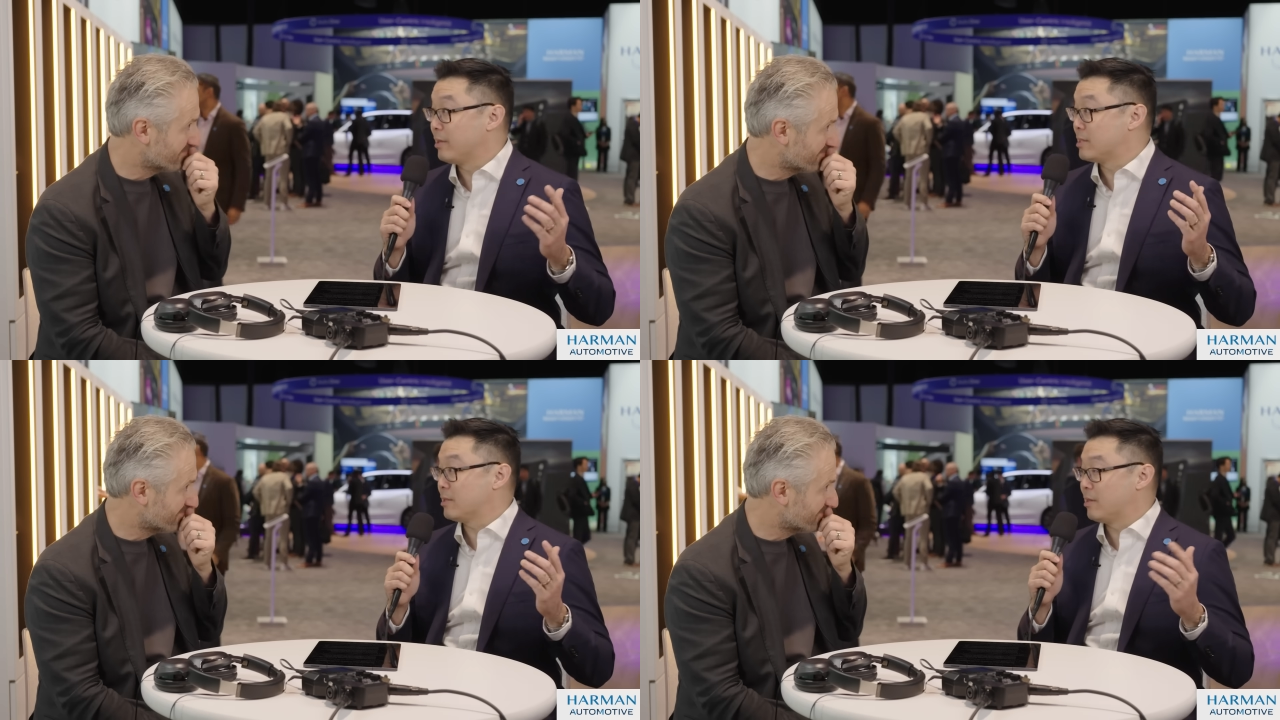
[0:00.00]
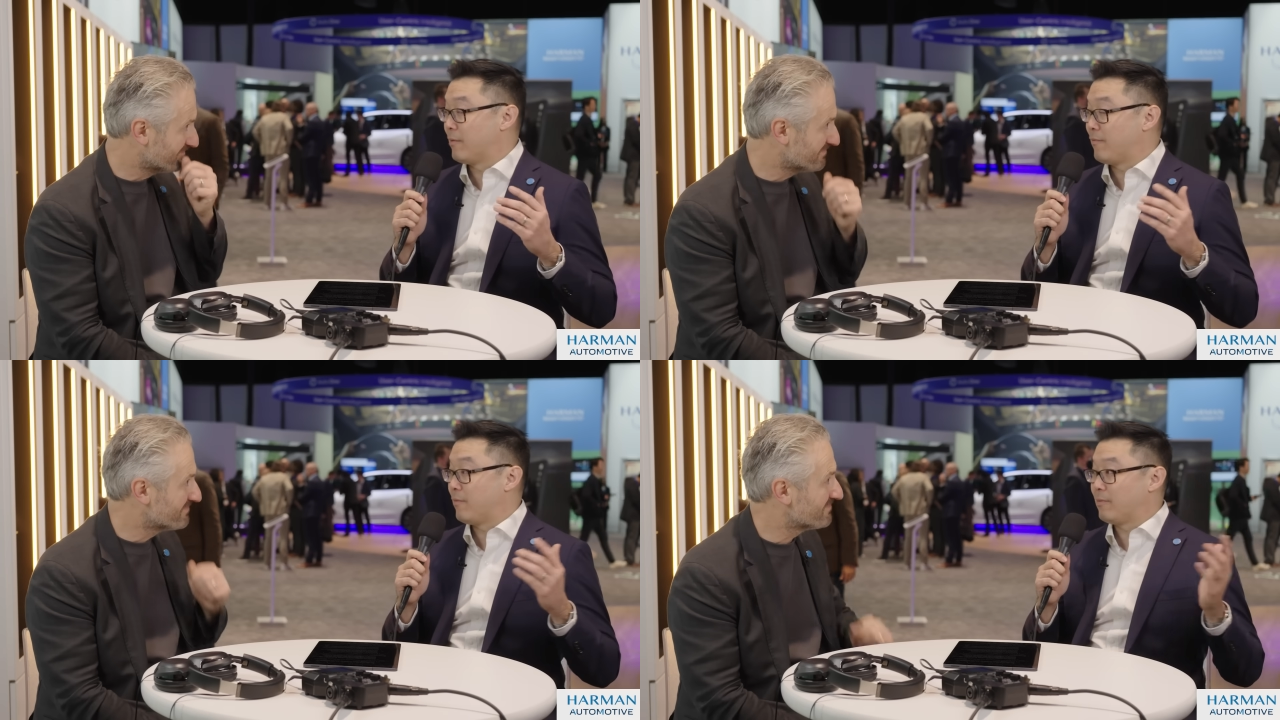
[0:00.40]
Speaker 1: in this,
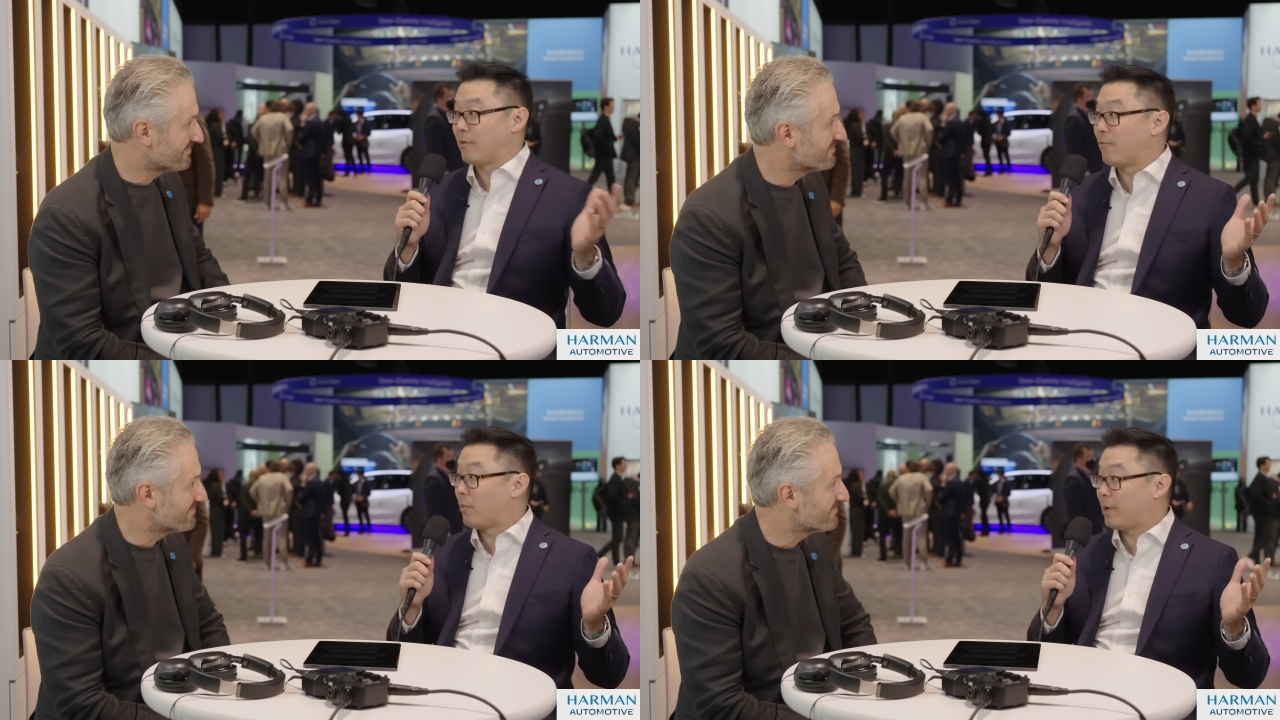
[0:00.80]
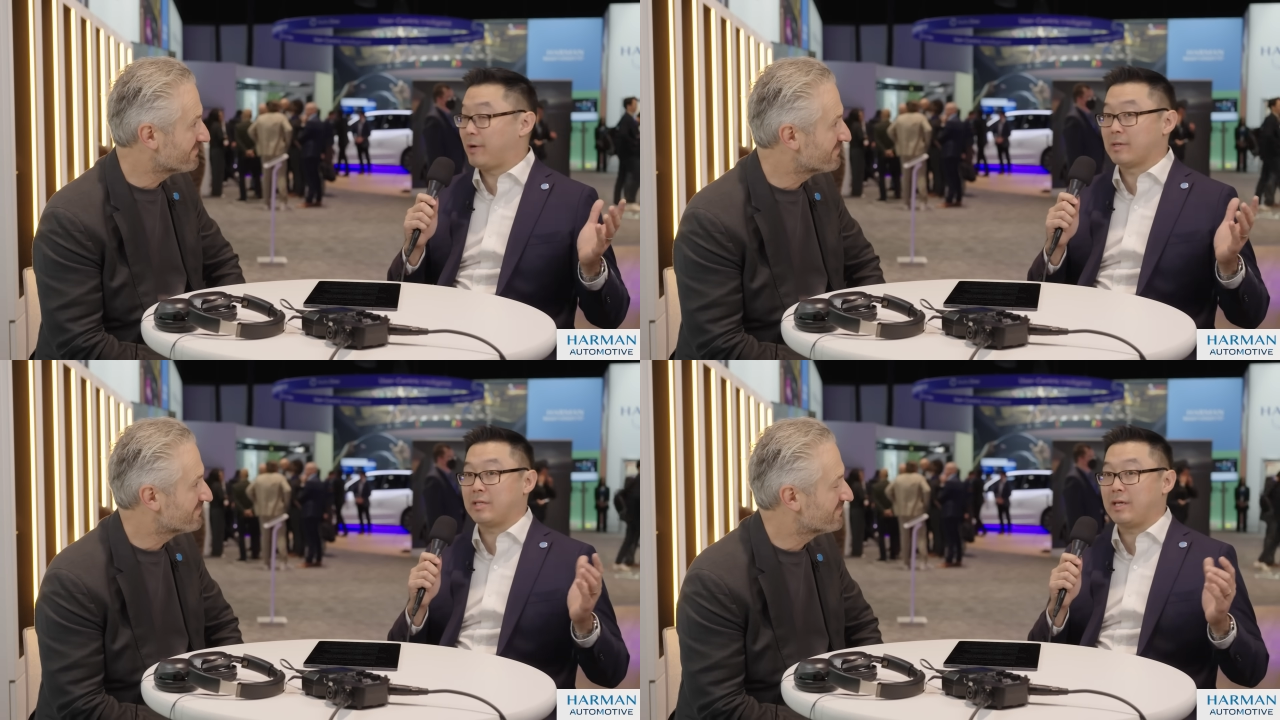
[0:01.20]
the the floor
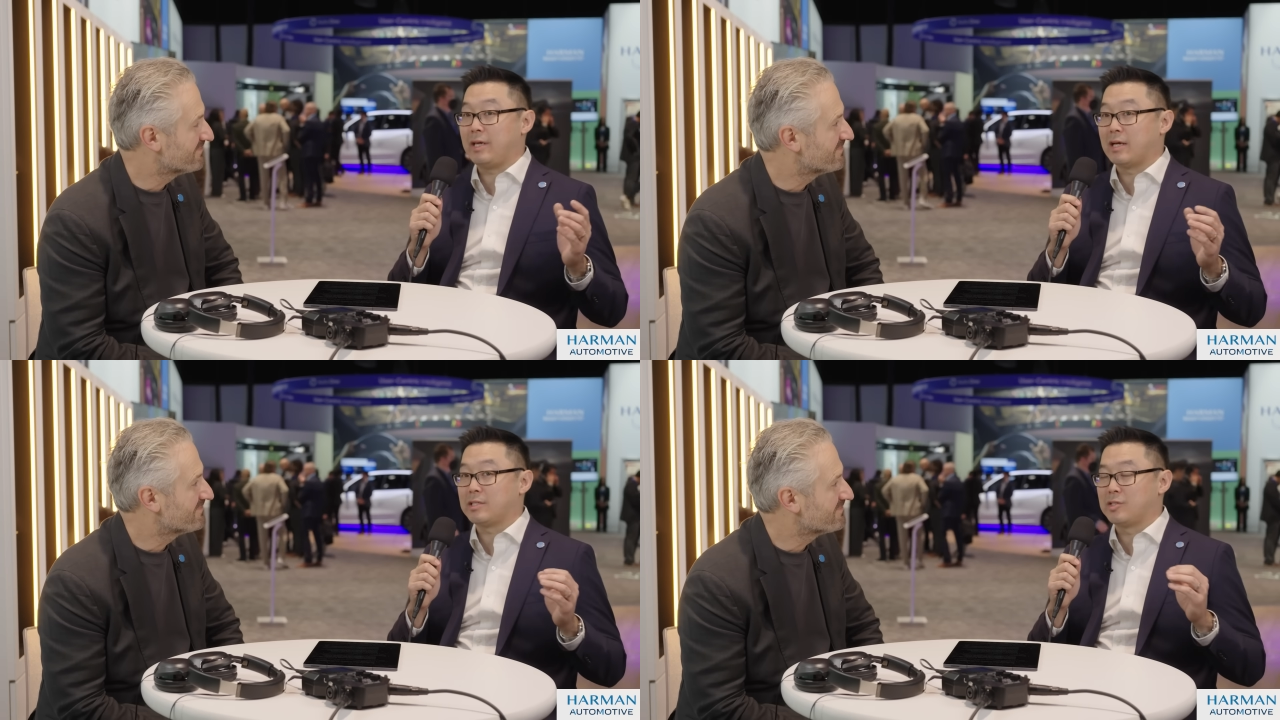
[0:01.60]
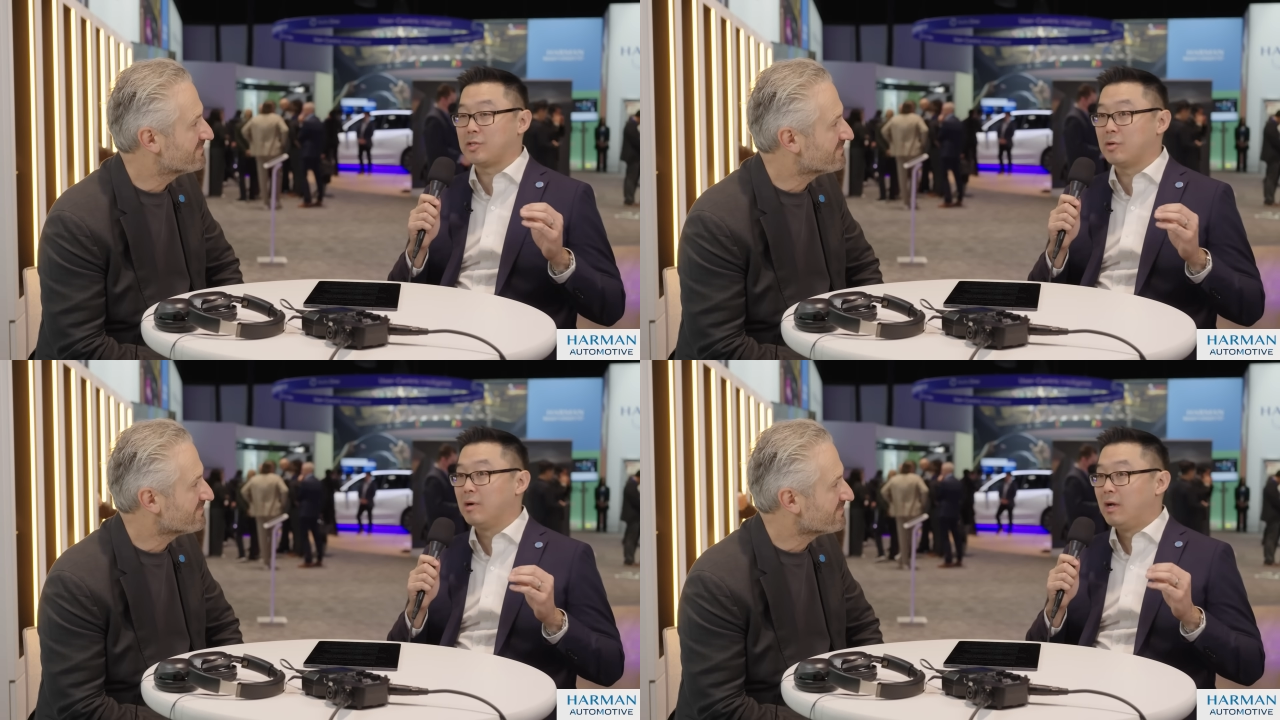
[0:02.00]
here at CES. And
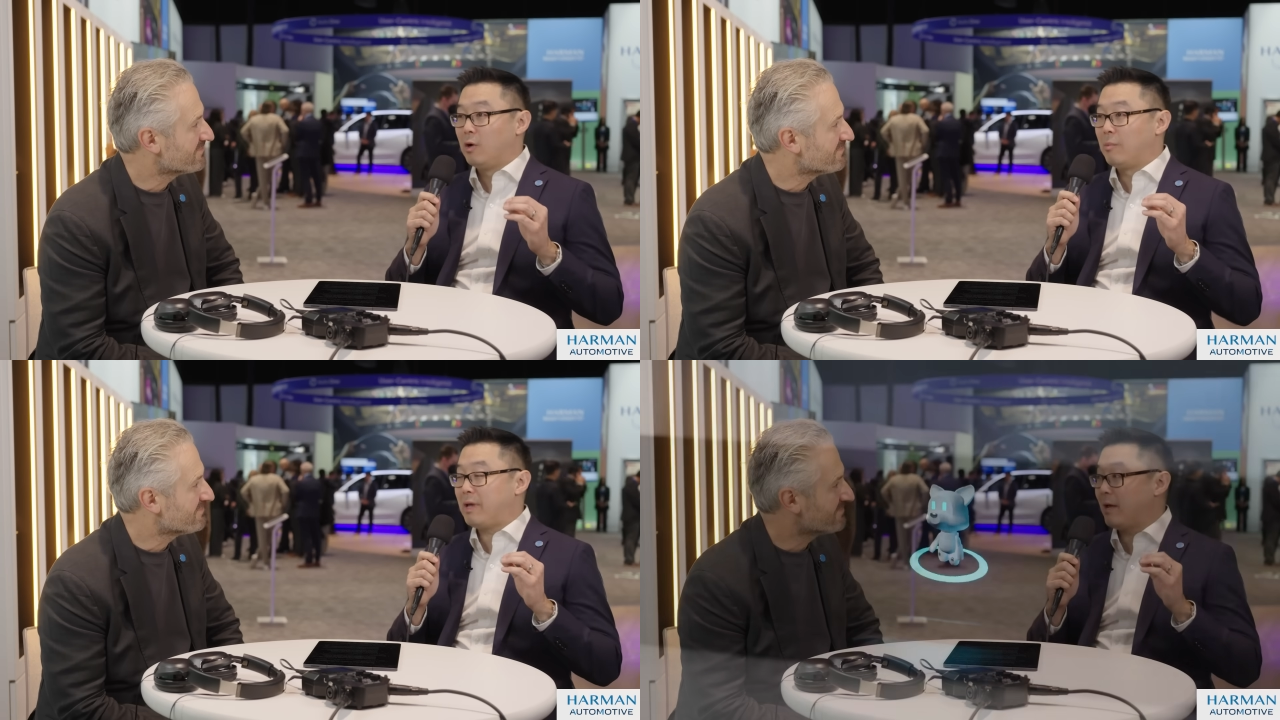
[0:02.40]
so we